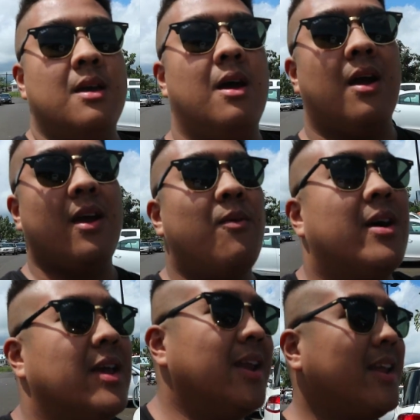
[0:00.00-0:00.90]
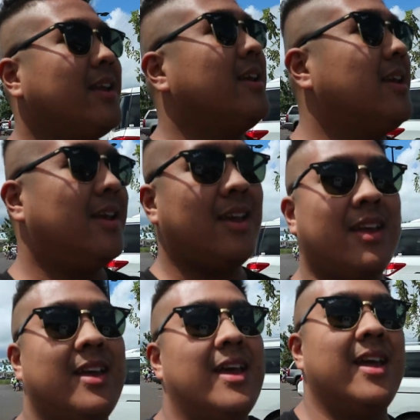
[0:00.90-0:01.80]
Alright, walking in,
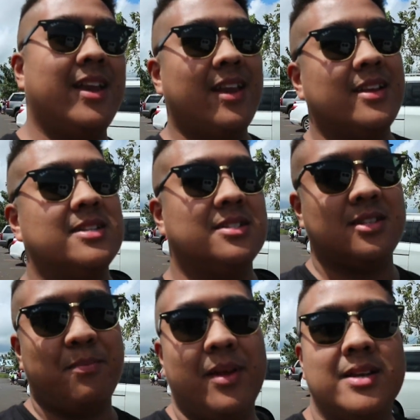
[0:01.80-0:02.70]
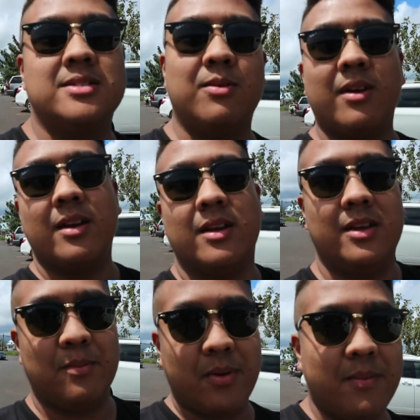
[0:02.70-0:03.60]
and this is the place where
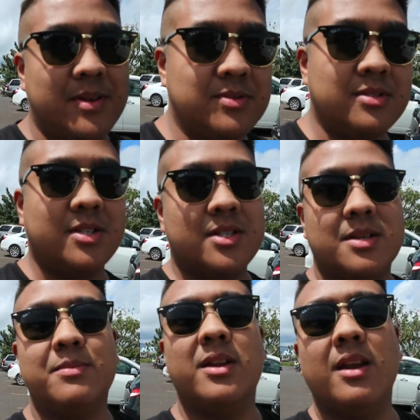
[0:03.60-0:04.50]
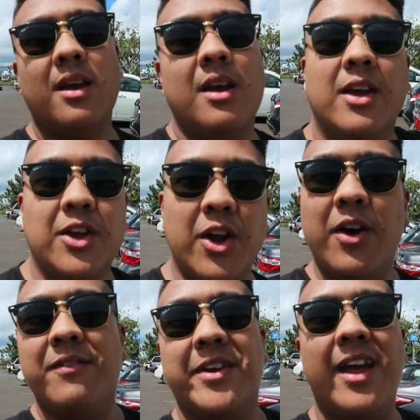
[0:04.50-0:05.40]
you pretty much will see someone you
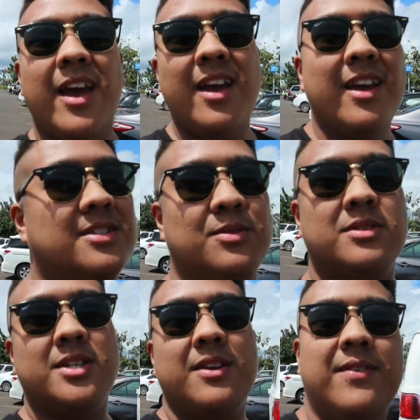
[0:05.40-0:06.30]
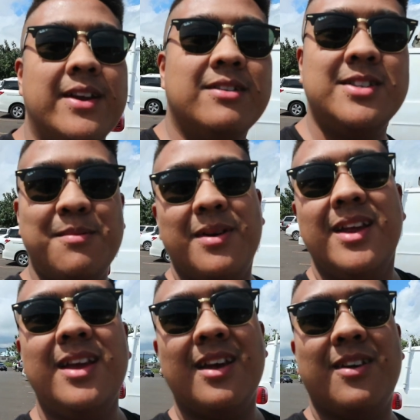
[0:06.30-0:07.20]
know every day. So we'll see if I know
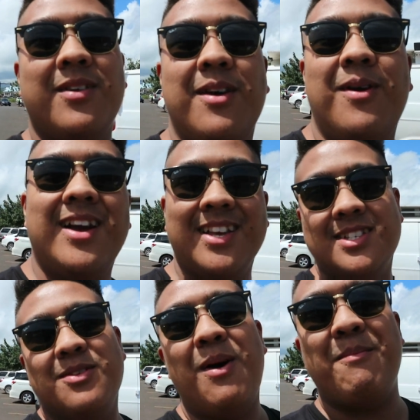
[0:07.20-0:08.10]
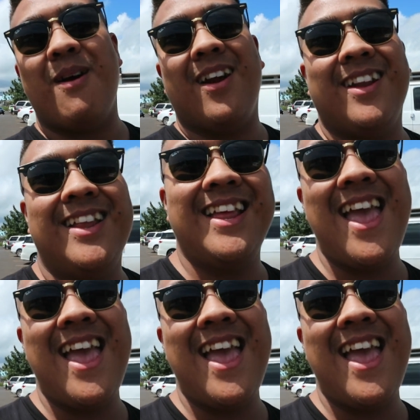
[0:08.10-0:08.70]
somebody when I walk into Walmart.